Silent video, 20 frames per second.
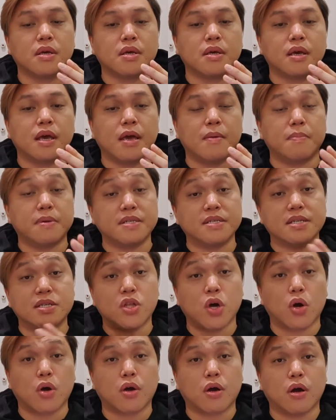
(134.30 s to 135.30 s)

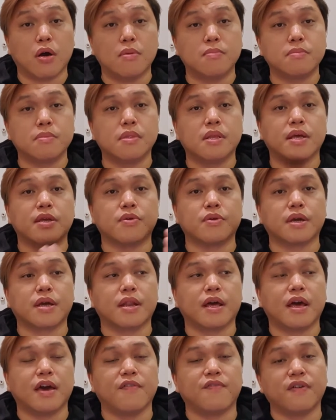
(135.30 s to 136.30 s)
abc.com, then you can
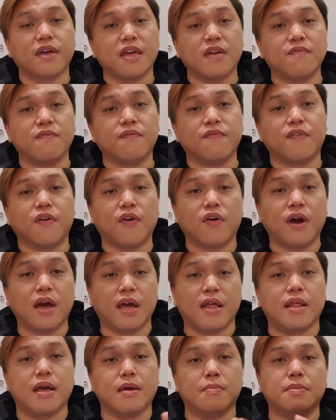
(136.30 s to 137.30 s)
have
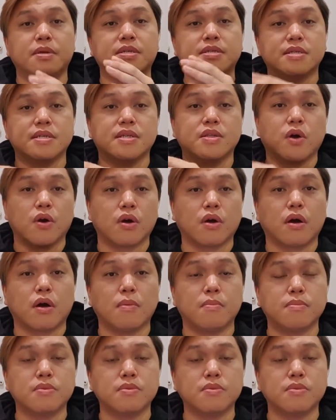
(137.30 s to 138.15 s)
info@abc.com.